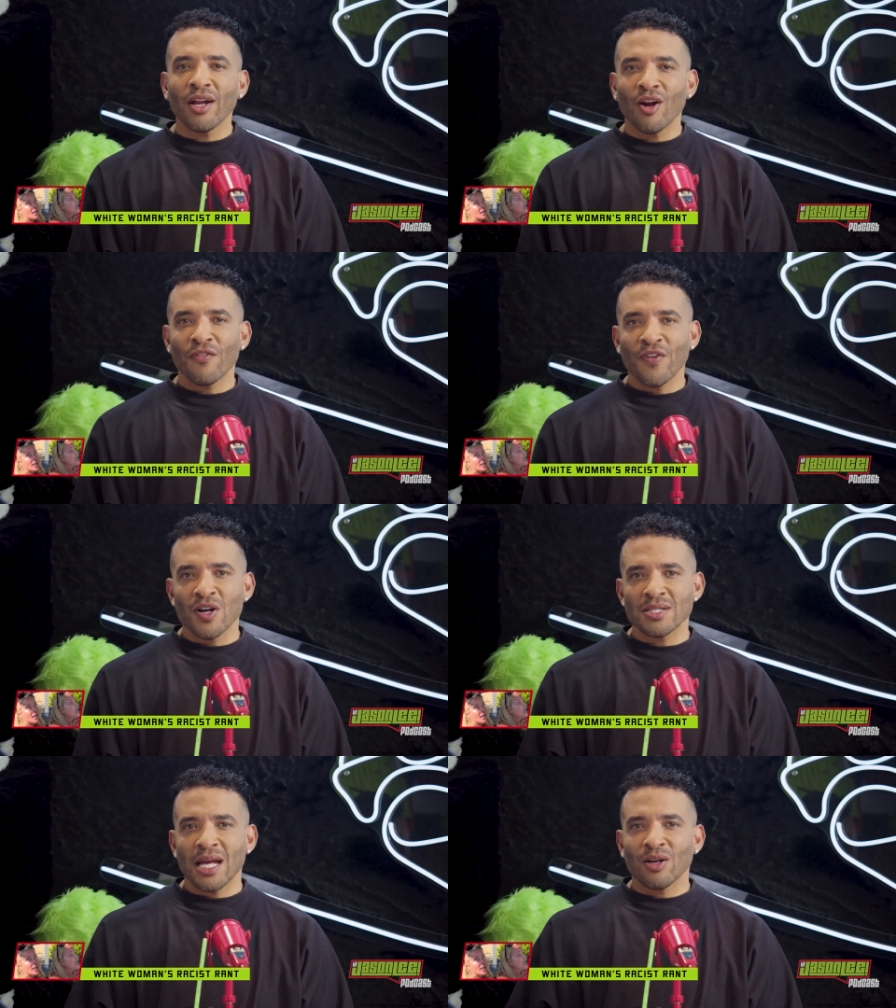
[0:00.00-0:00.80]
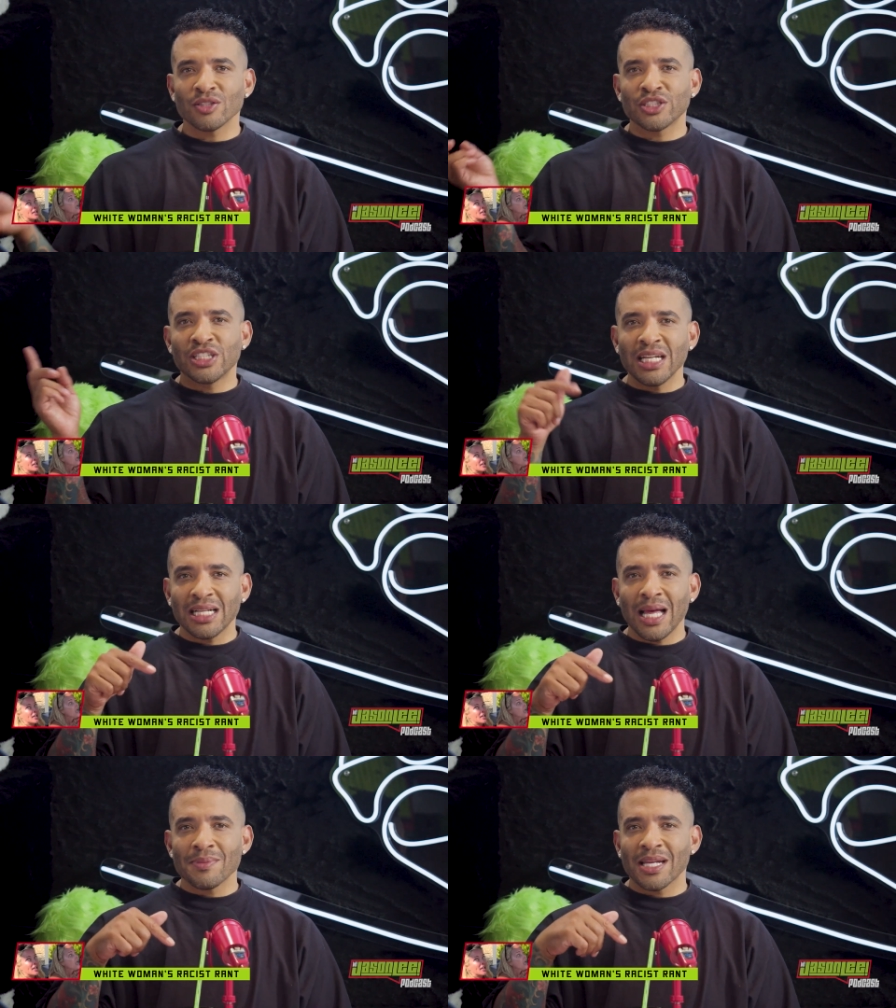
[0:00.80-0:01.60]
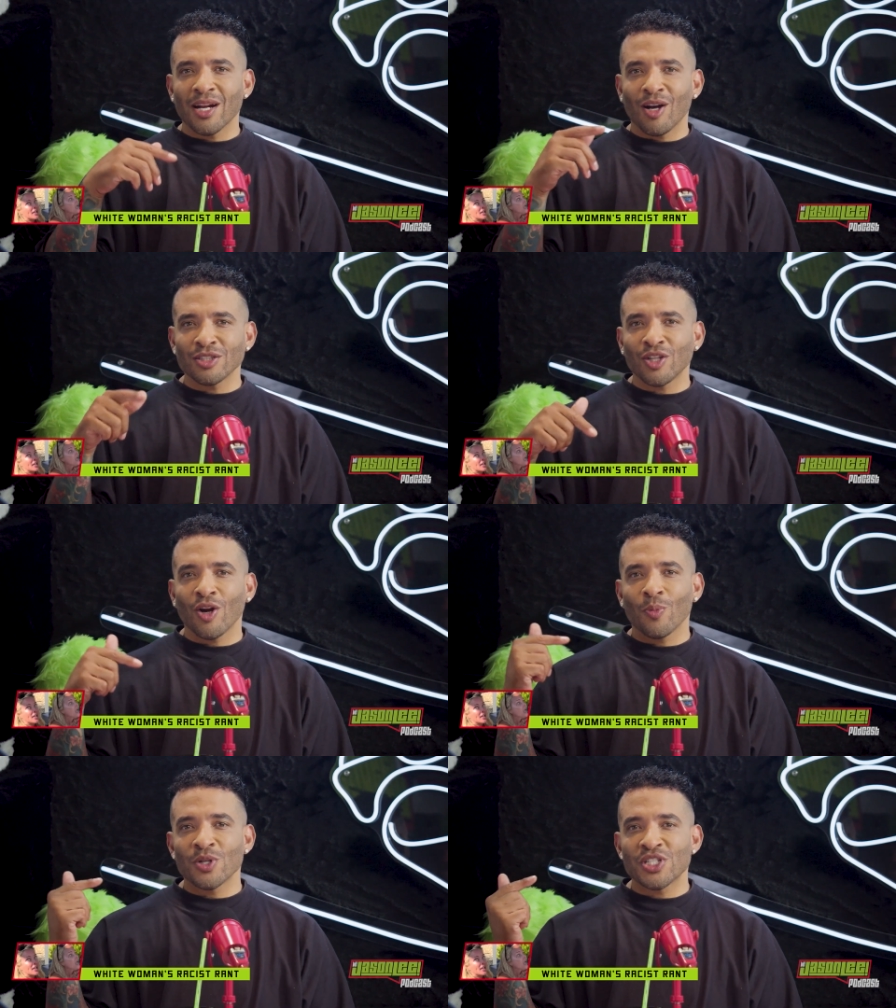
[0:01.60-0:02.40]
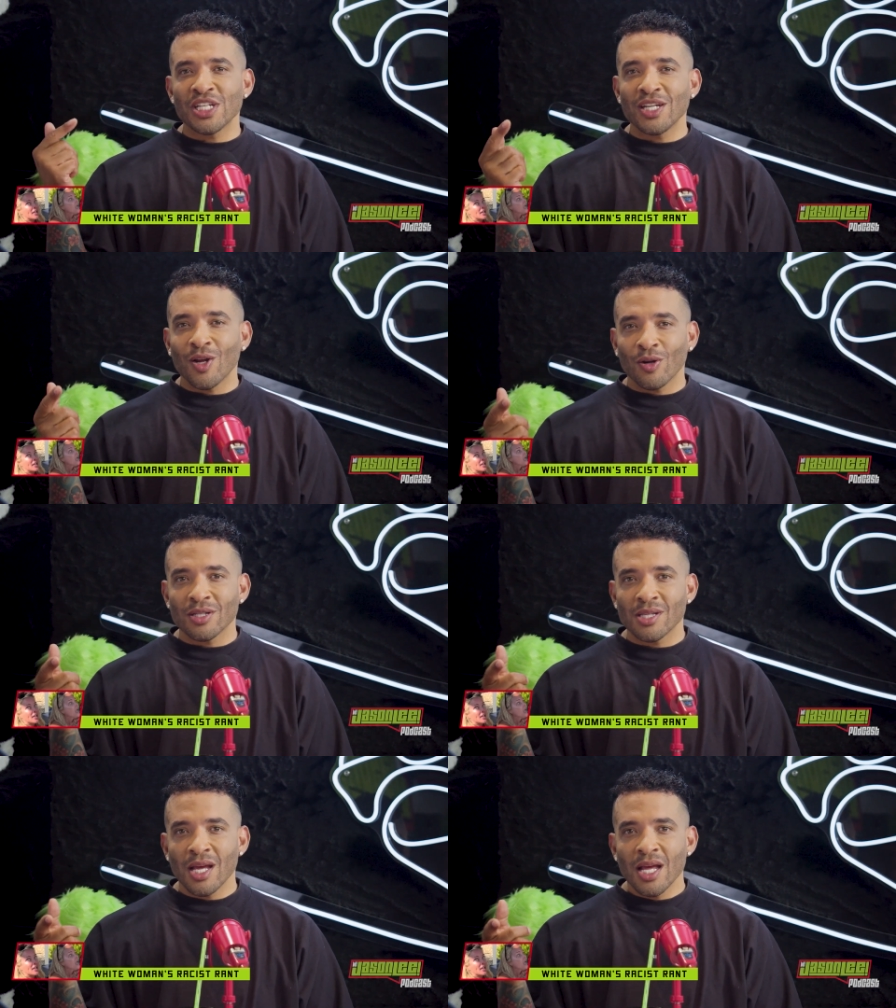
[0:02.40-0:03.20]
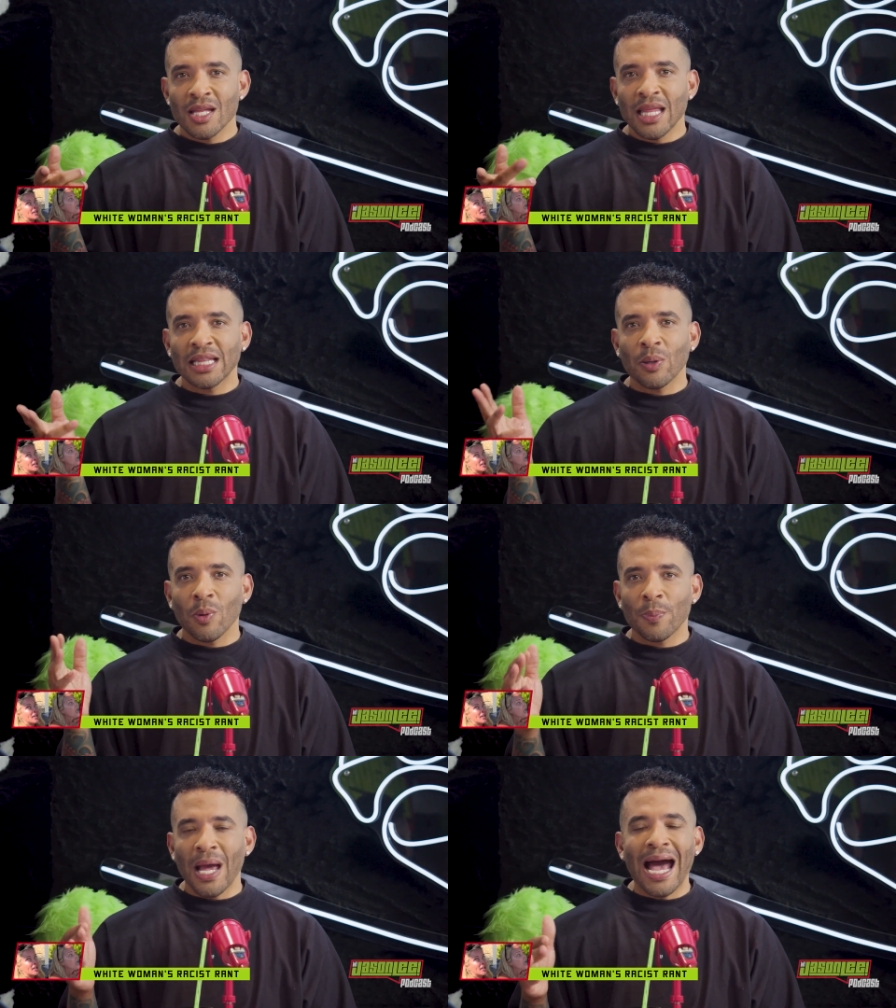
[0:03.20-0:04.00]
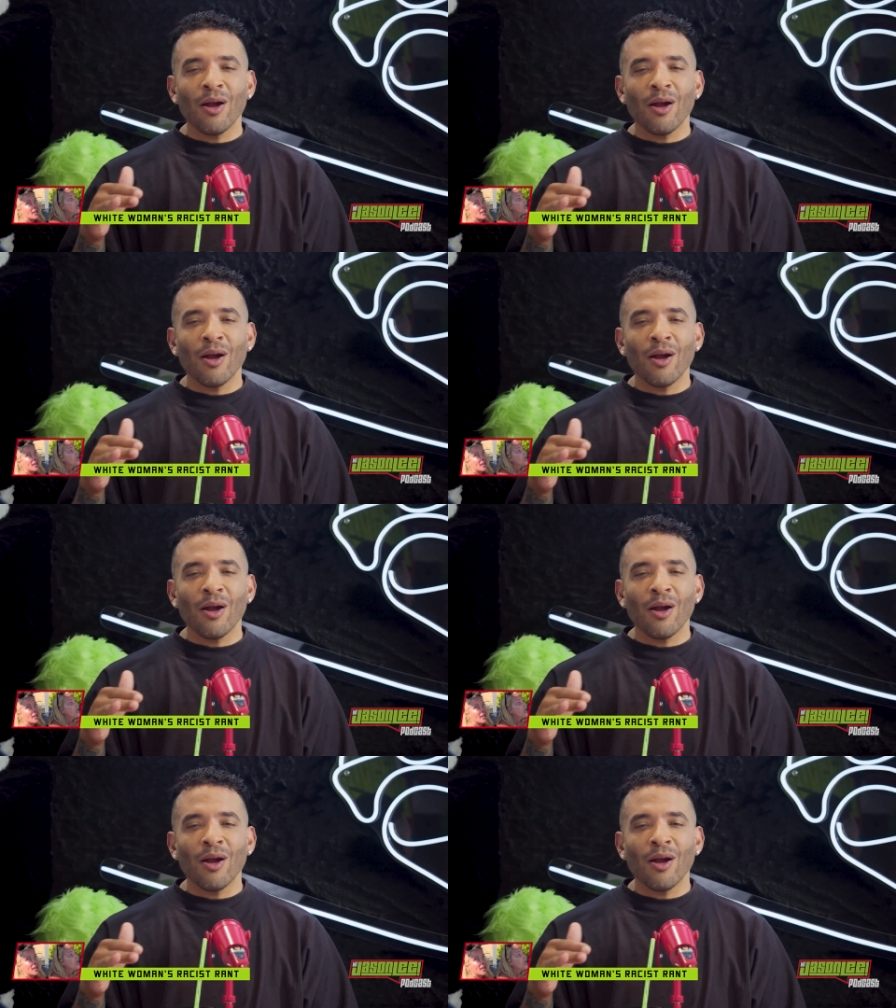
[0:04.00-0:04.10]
at her first. Now, she claims that it all started when she noticed that there were pe- I